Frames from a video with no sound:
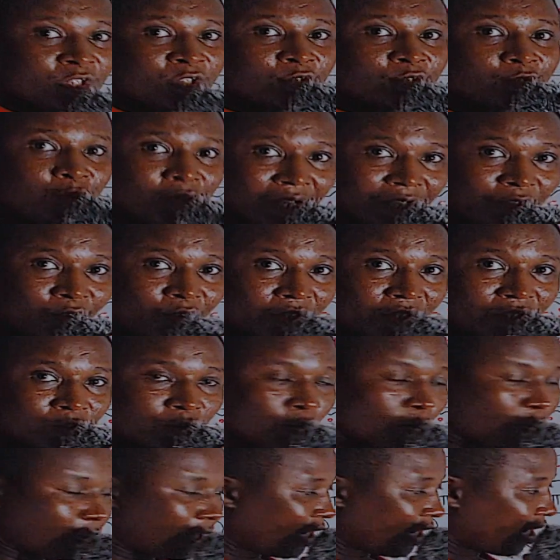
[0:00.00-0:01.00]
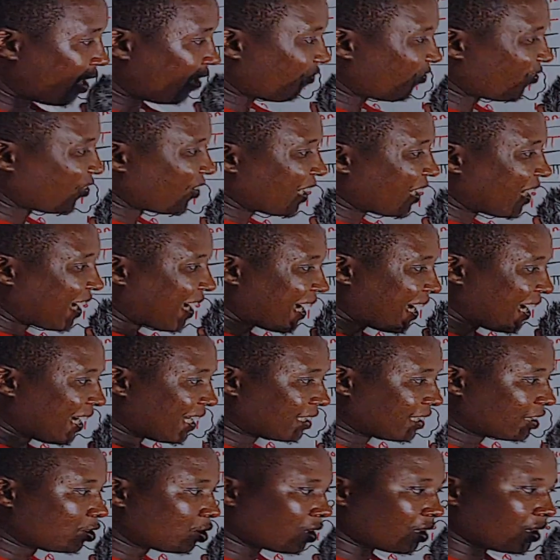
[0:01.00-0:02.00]
you are going to have
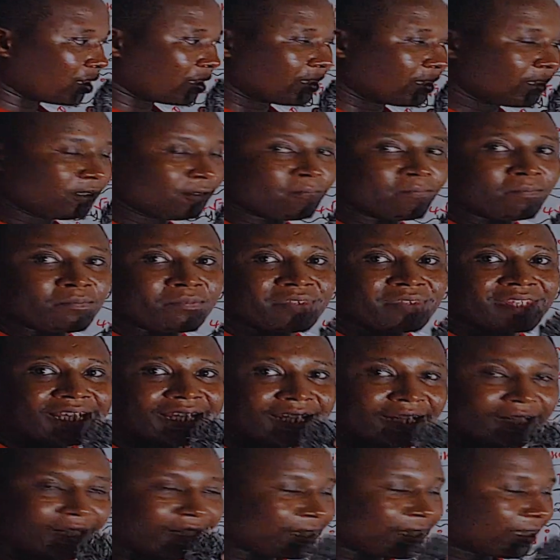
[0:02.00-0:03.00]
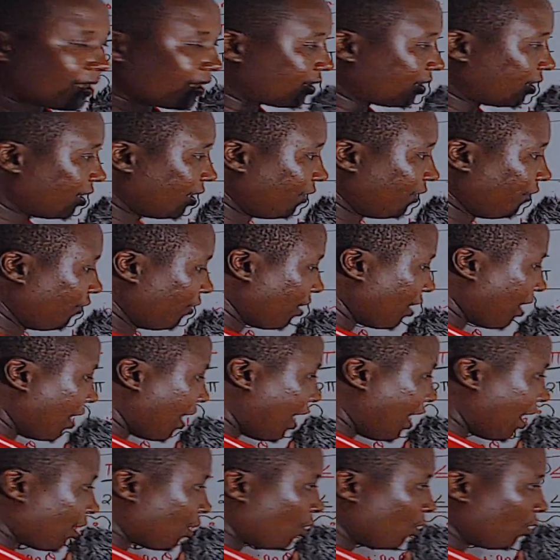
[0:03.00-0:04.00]
actually a negative
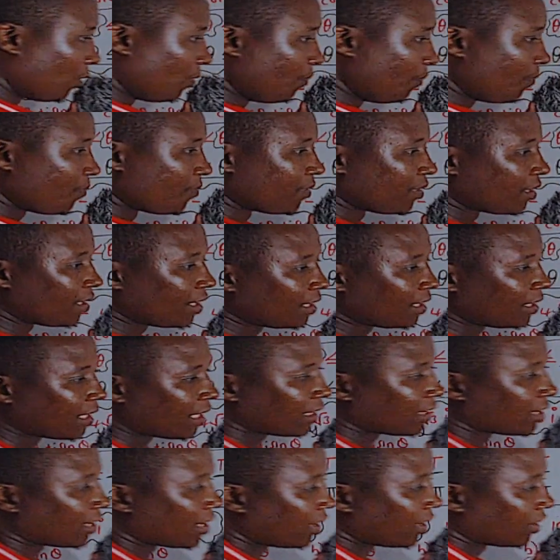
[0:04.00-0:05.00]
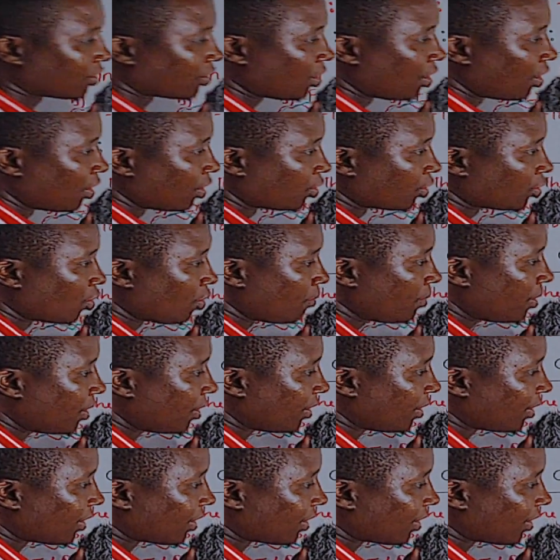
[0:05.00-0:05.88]
angle in that case. So meaning